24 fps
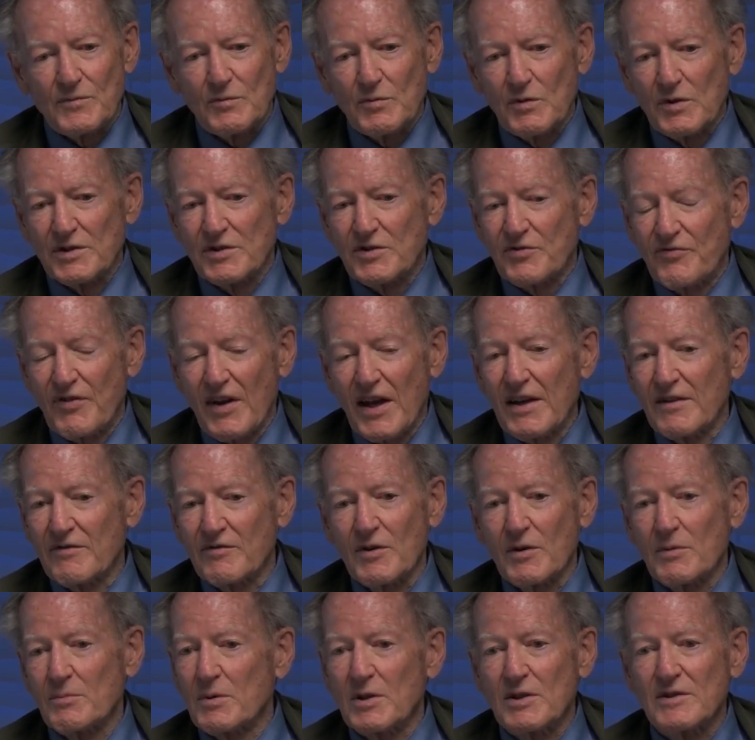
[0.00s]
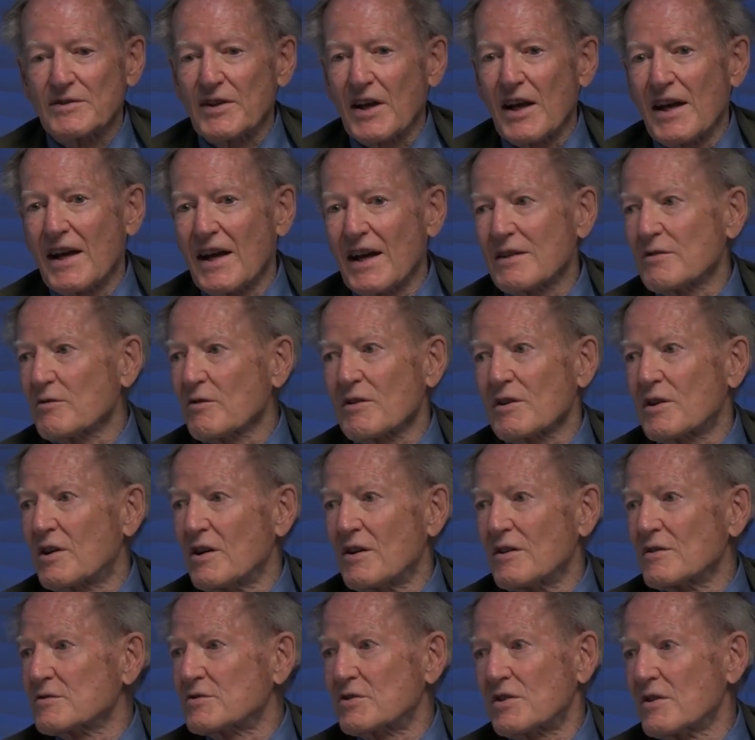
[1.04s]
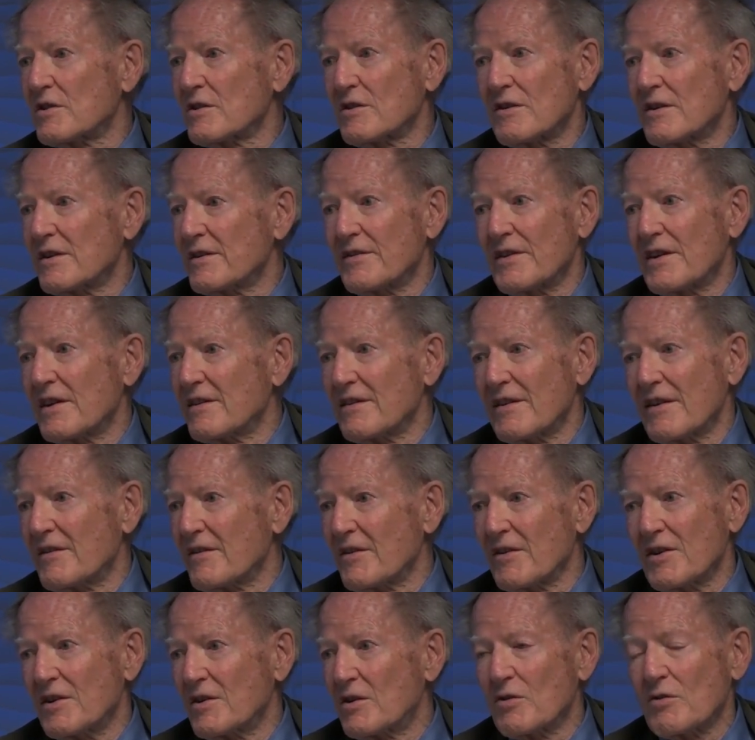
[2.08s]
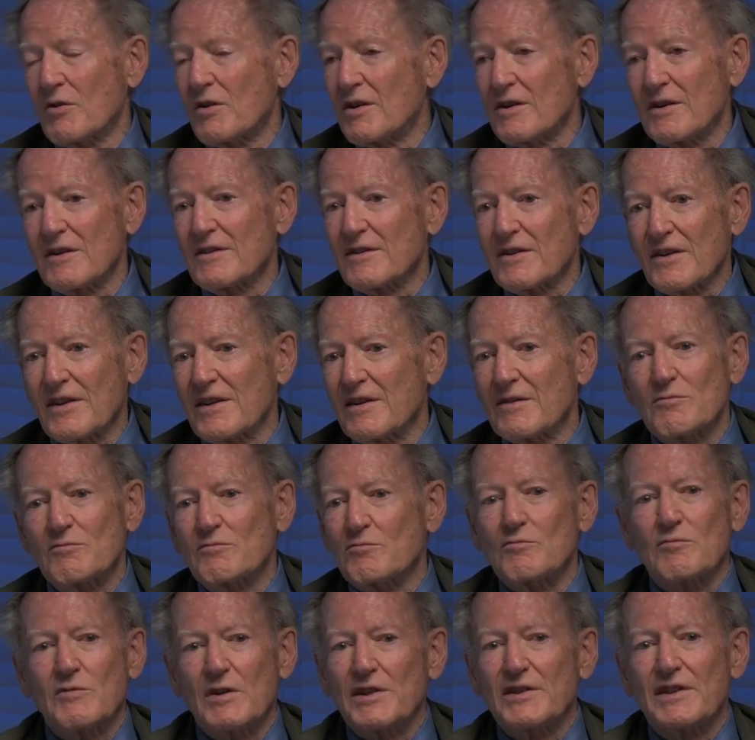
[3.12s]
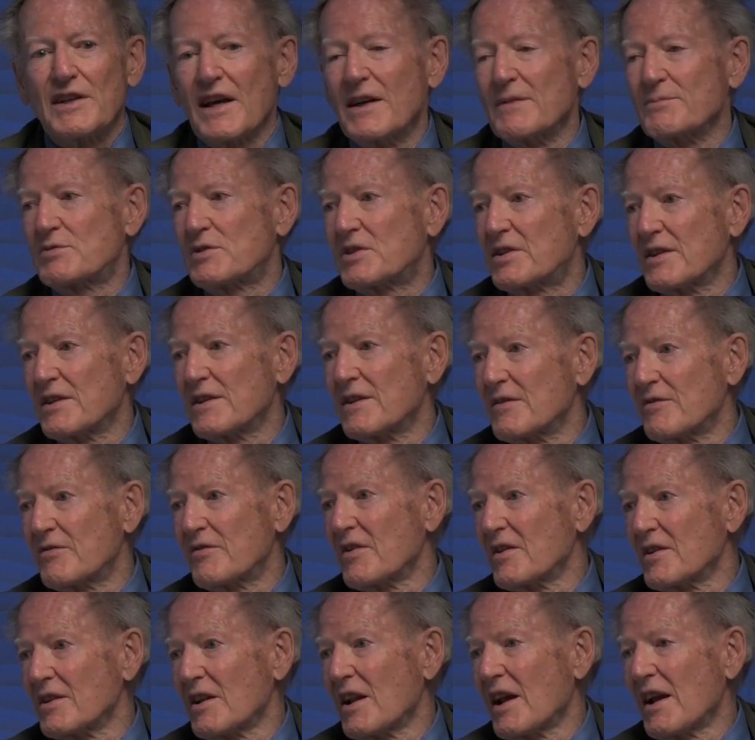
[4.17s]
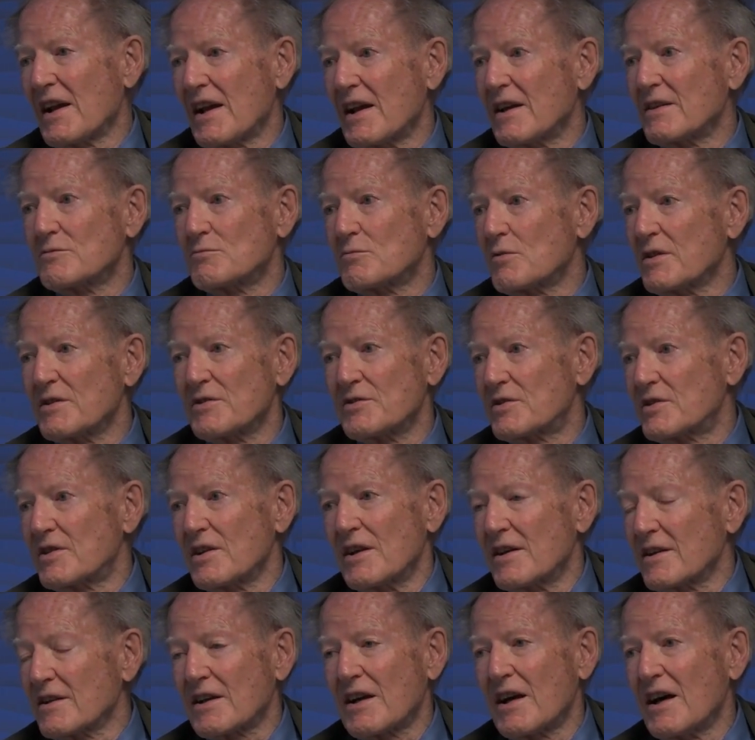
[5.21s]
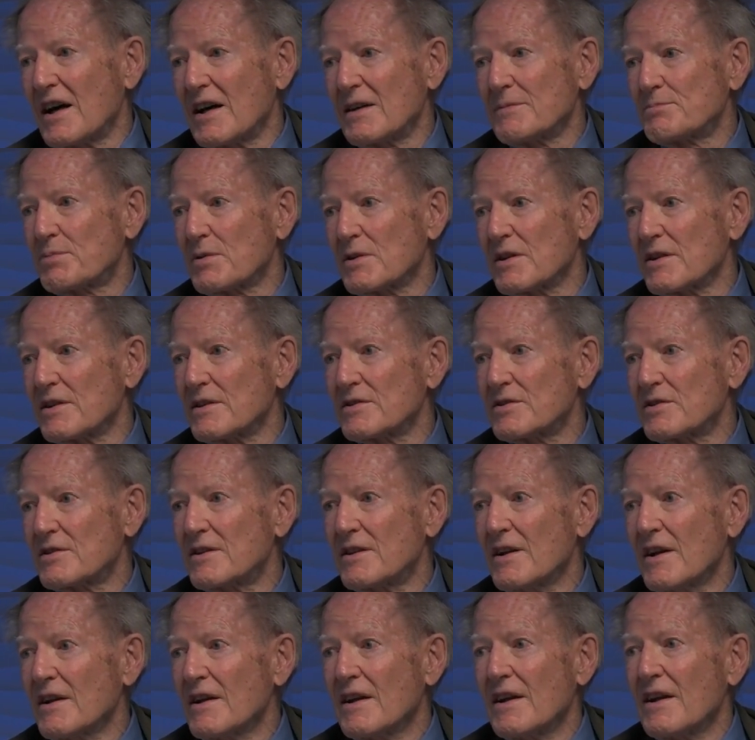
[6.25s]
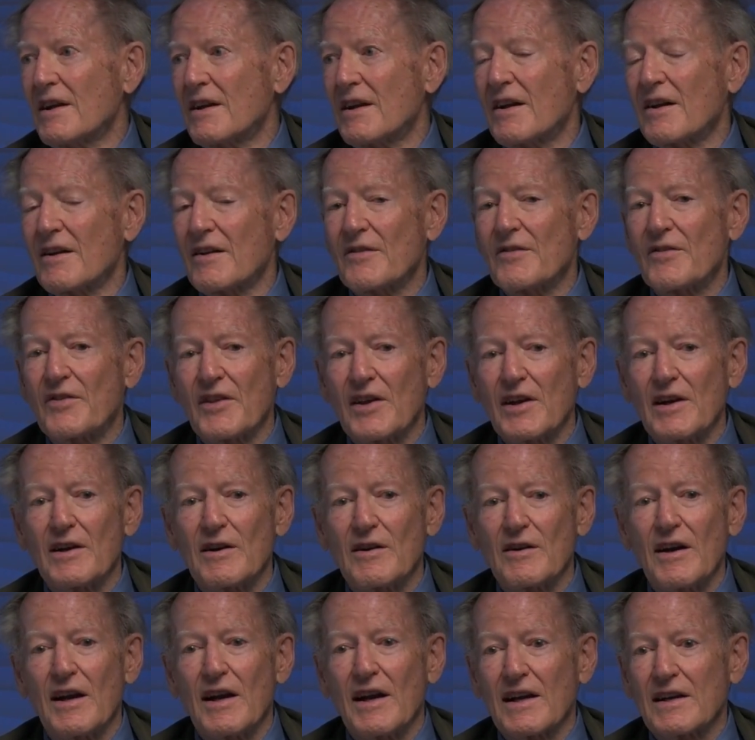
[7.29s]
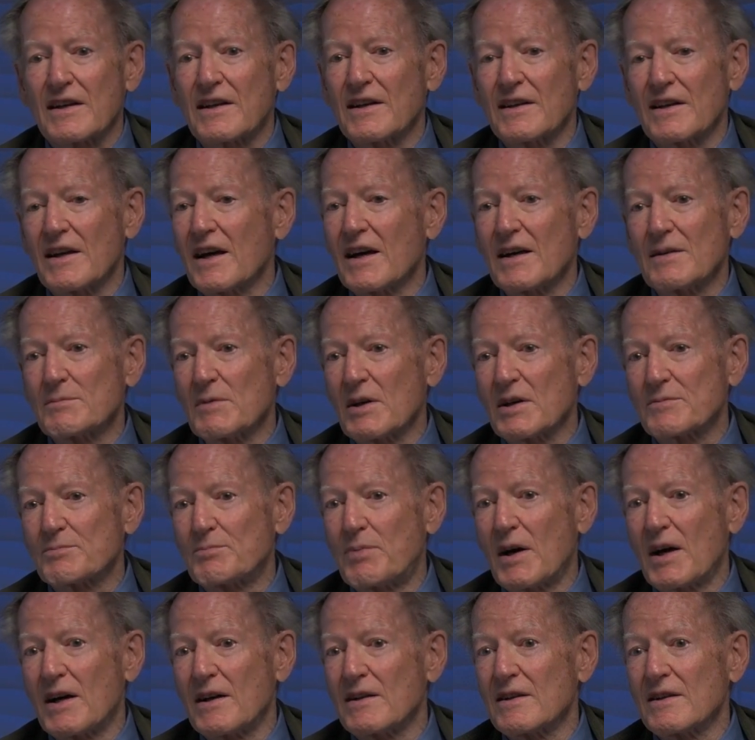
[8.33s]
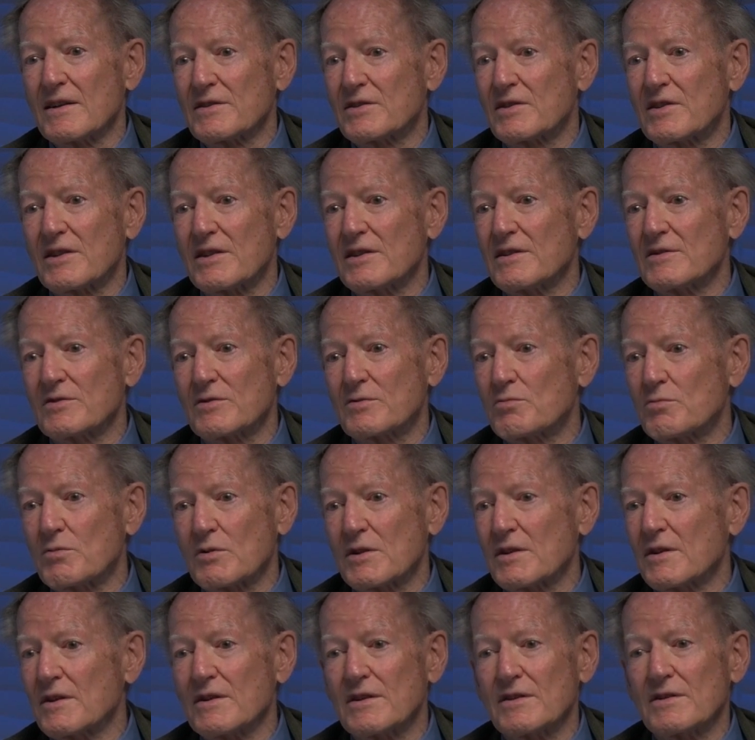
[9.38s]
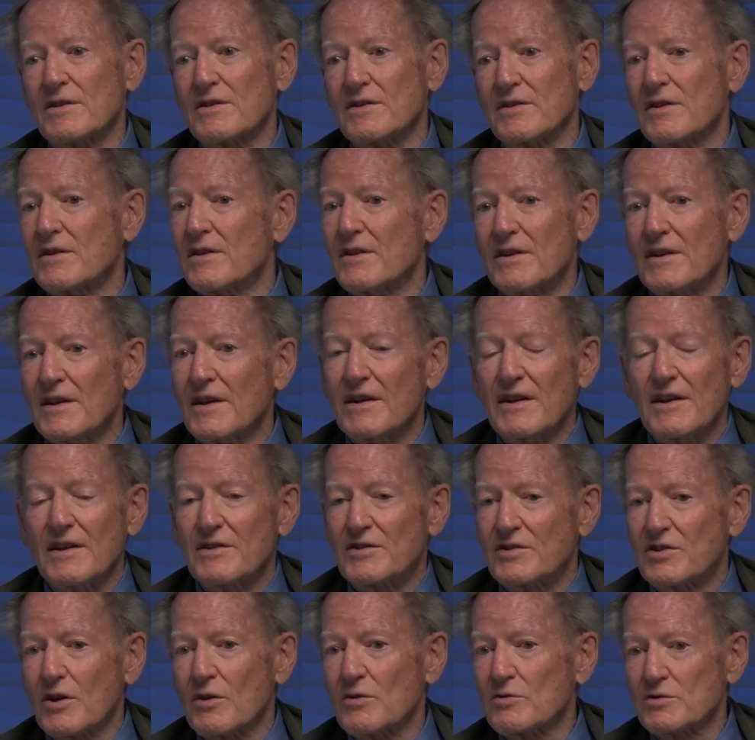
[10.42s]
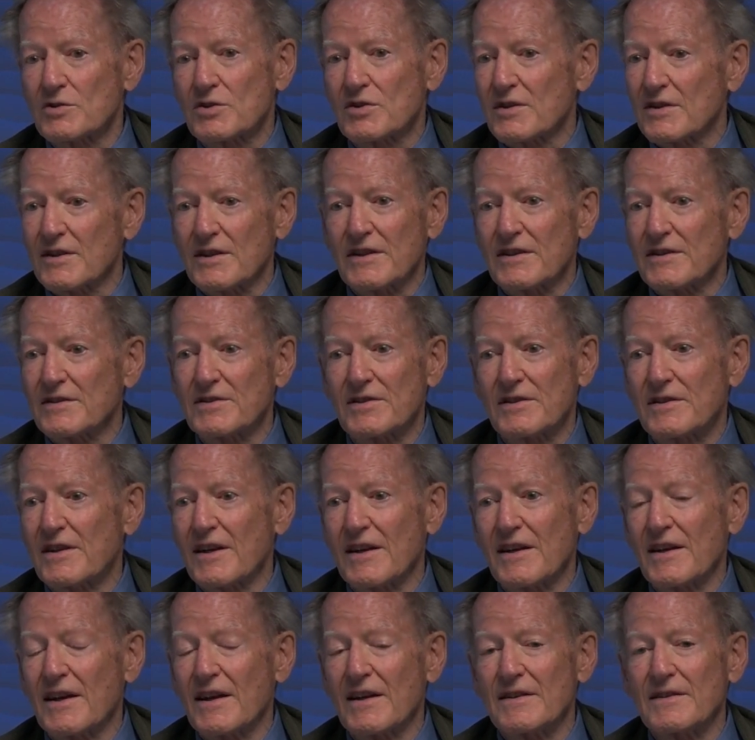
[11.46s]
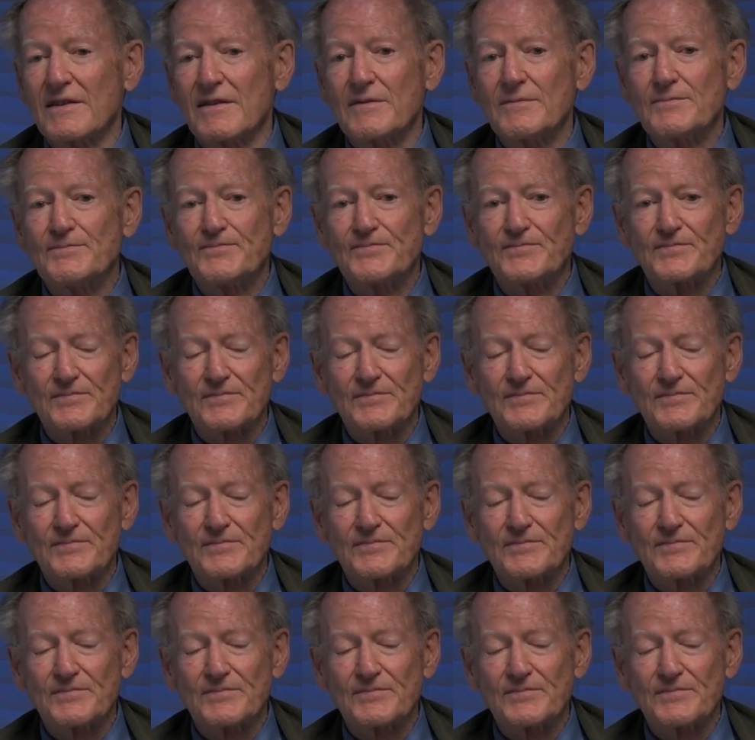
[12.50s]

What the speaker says: was favorable to agriculture, and all the redemption of the land was accomplished, their economic policies were socialist, and